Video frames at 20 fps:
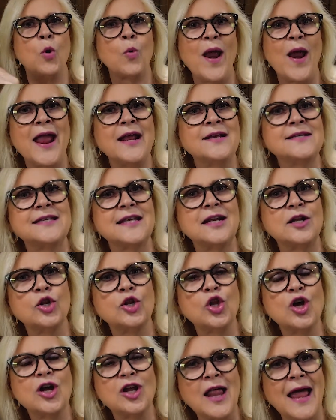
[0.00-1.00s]
meringues that
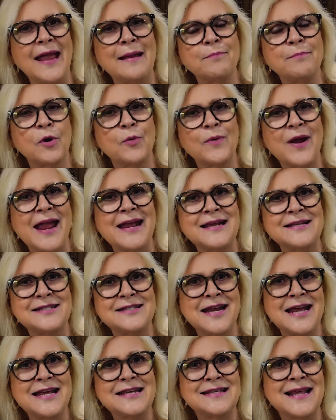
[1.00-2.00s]
look like meringues,
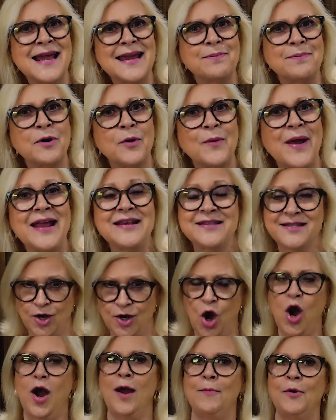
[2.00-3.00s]
taste like meringues,
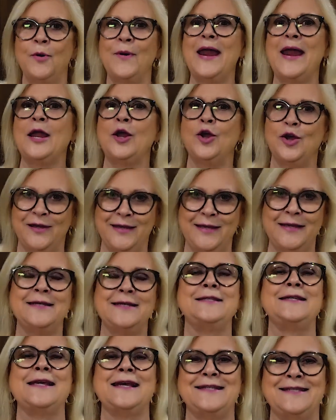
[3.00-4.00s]
and are meringue
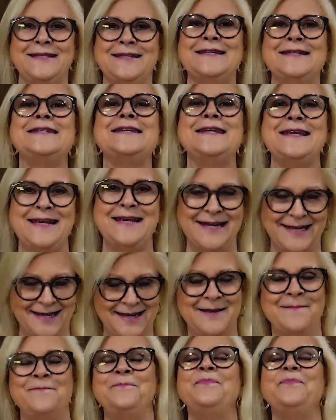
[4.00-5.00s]
cookies. Yes, indeed.
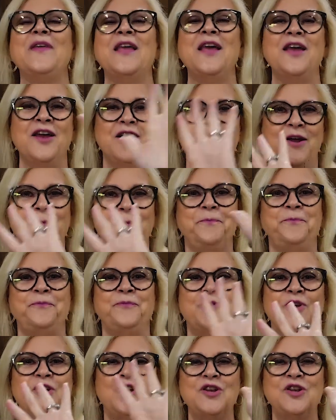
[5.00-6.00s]

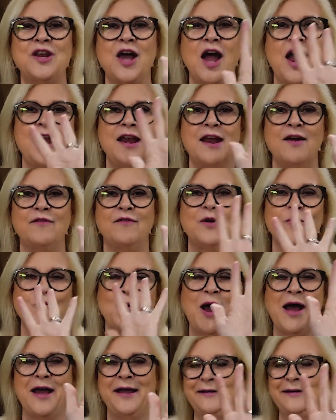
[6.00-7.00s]
Good night,
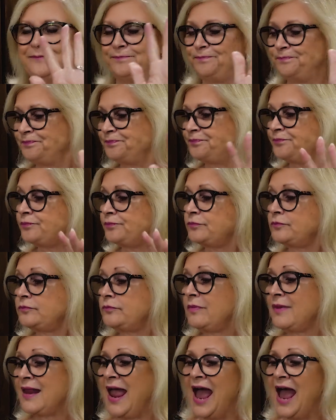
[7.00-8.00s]
everyone.
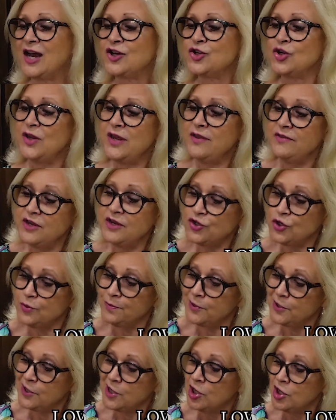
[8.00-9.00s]
Actually, these are
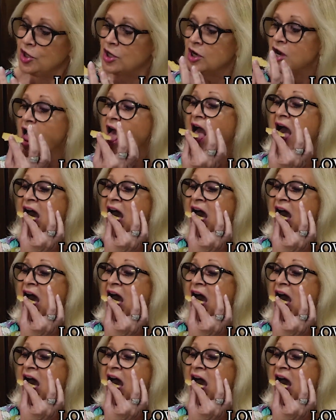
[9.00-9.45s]
pretty good.